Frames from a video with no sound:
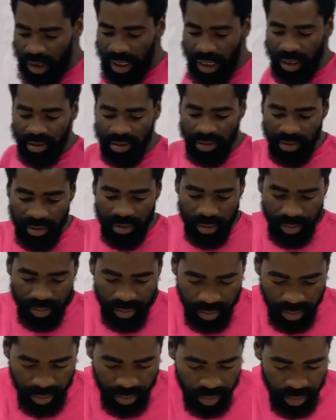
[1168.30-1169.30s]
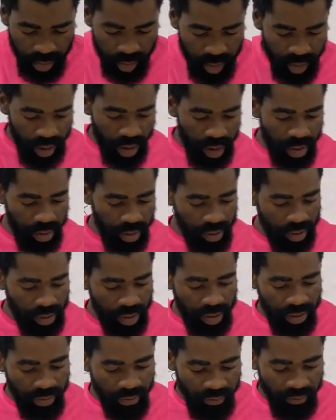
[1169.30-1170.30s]
6.
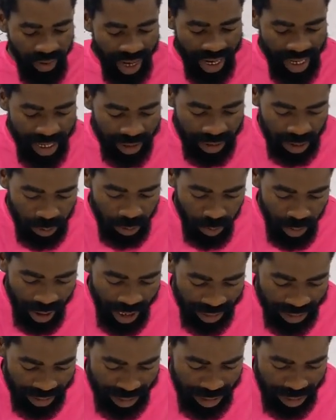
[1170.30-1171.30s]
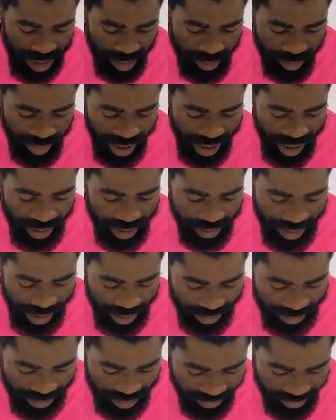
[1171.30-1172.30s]
Find the smallest number
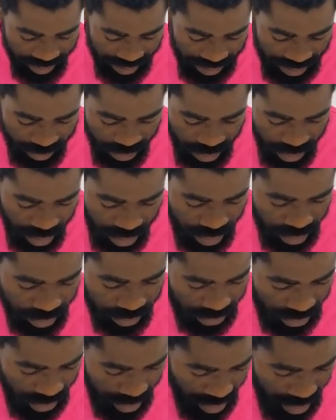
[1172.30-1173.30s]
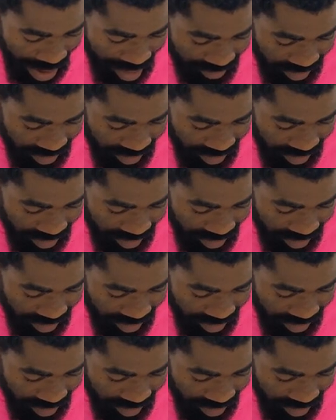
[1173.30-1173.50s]
that is divisible. So